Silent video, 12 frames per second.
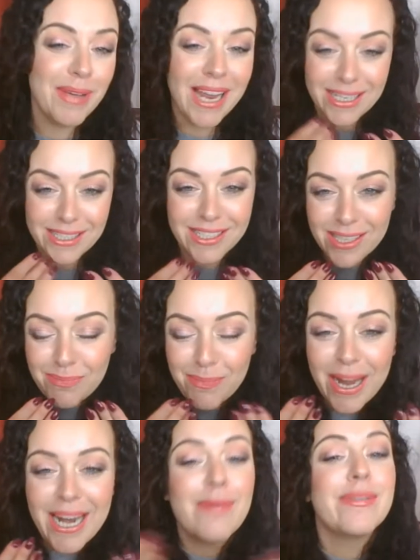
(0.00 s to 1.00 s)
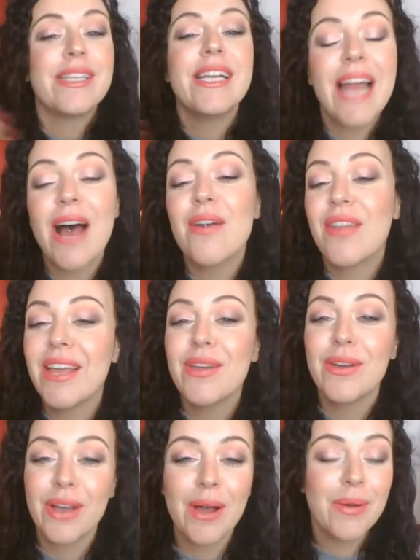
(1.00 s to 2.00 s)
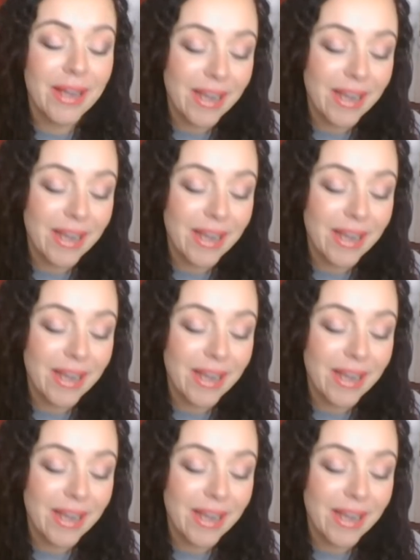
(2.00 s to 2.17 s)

in my lips, and now there you go,